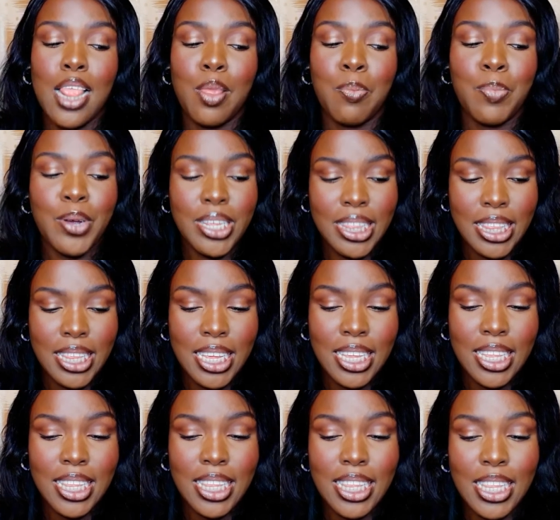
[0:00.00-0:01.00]
The
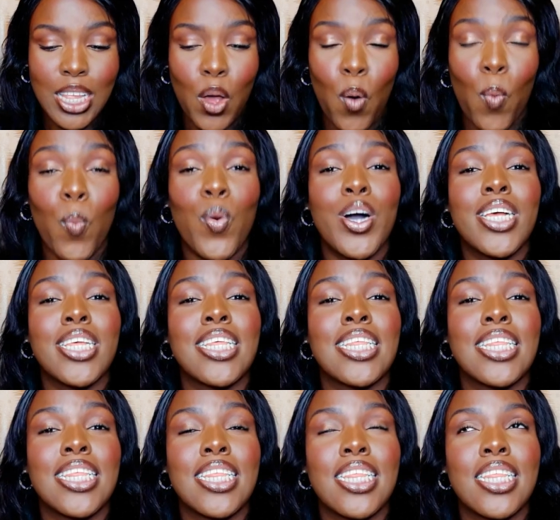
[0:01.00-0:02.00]
person
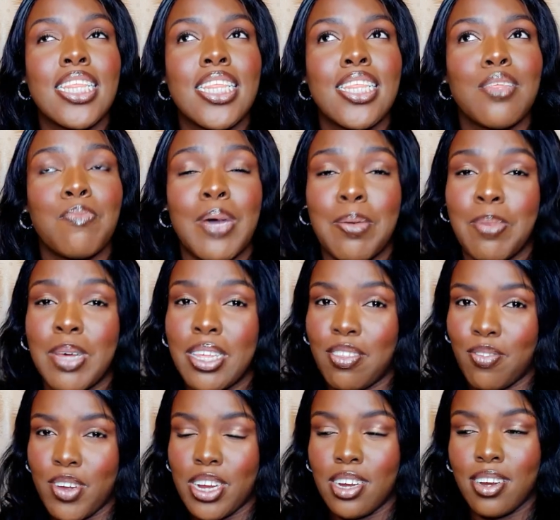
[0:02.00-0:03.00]
was my
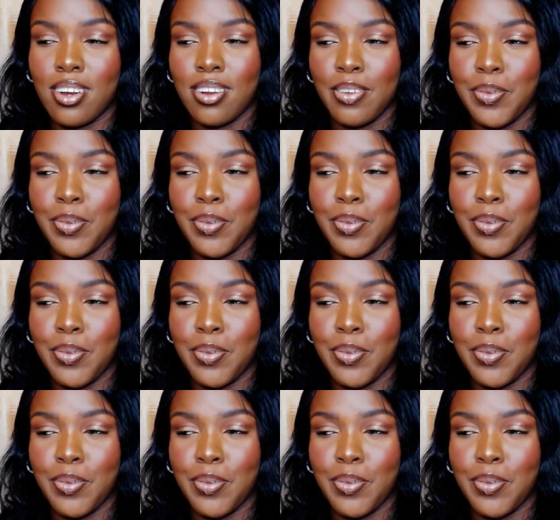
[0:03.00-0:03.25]
best friend.